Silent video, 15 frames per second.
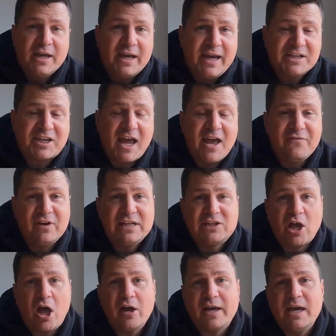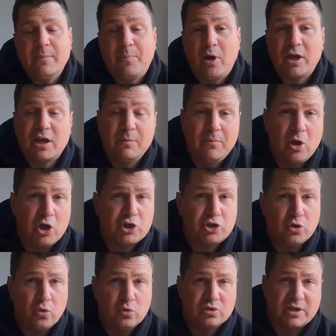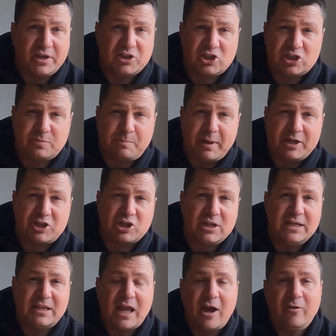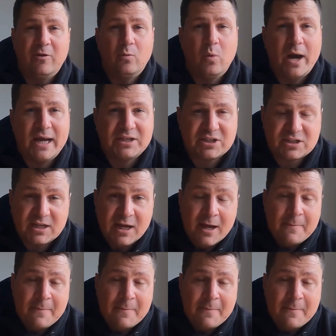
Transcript: It's heavily targeted by commercials, especially down the west,